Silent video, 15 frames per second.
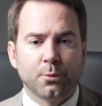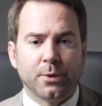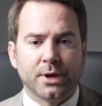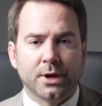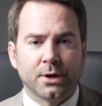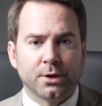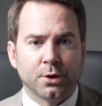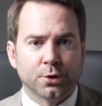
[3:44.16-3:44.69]

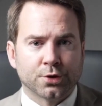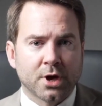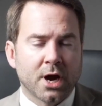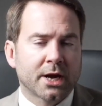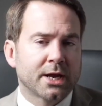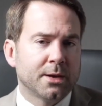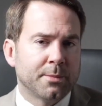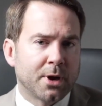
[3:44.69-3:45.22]
when you're
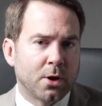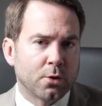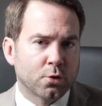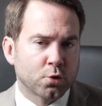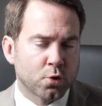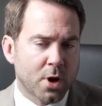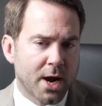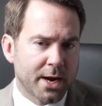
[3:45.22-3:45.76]
talking about
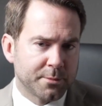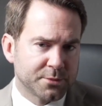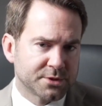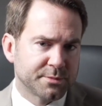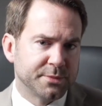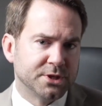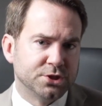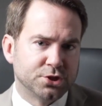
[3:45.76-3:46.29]
crimes
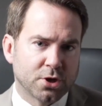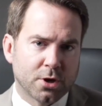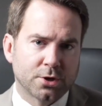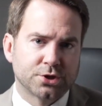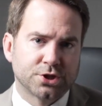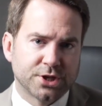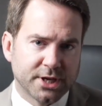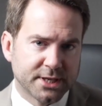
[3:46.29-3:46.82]
being
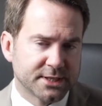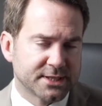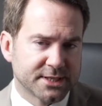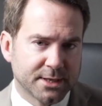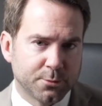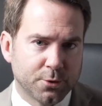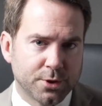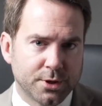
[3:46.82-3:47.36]
charged against
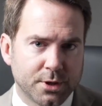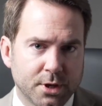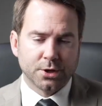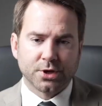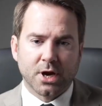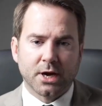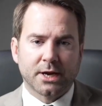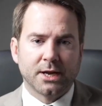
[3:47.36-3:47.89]
someone, you're
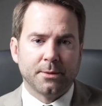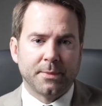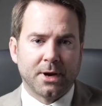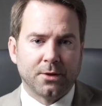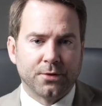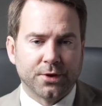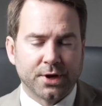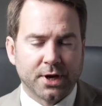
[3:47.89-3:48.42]
talking
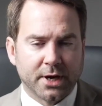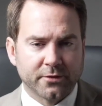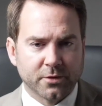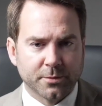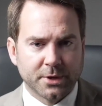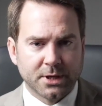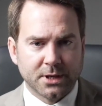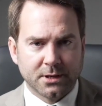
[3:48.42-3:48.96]
about the
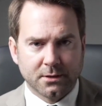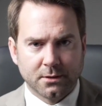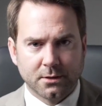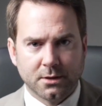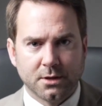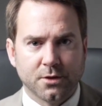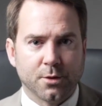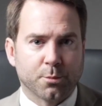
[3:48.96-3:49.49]

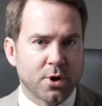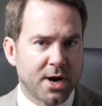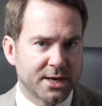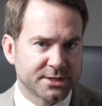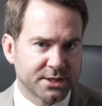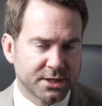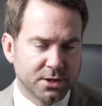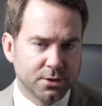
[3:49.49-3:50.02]
government, the
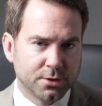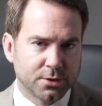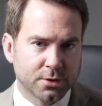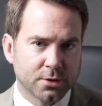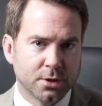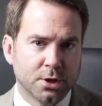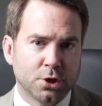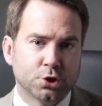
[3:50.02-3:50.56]

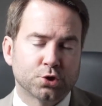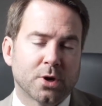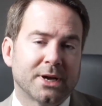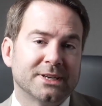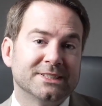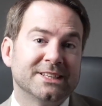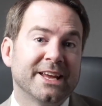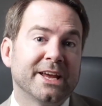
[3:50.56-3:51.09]
prosecutor, trying
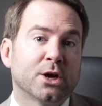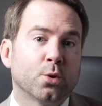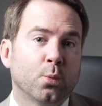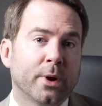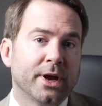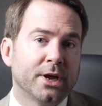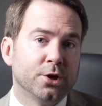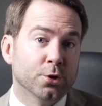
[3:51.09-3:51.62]
to take
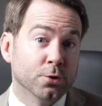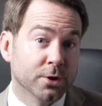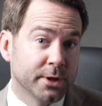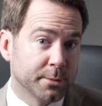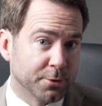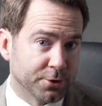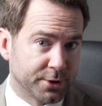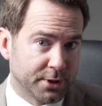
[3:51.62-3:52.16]
away your
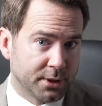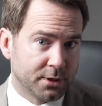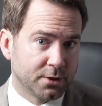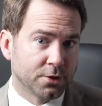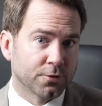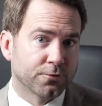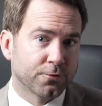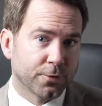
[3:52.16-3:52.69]
liberty,
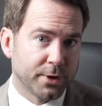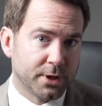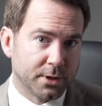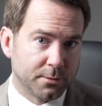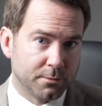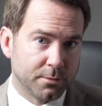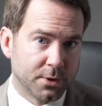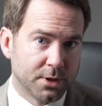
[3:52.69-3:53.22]
your
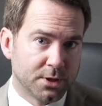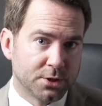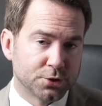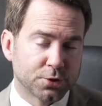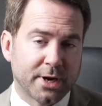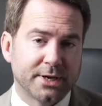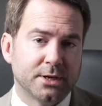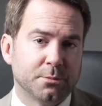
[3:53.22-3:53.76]
freedom,
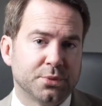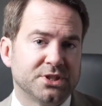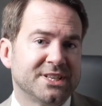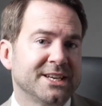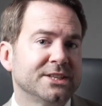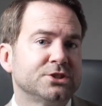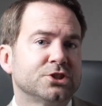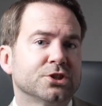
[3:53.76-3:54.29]
trying to
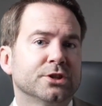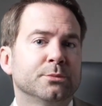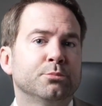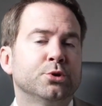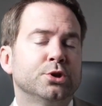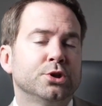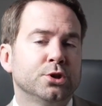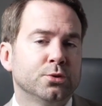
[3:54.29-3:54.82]
potentially
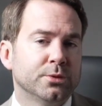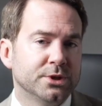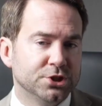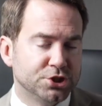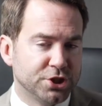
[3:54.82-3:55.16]
put you in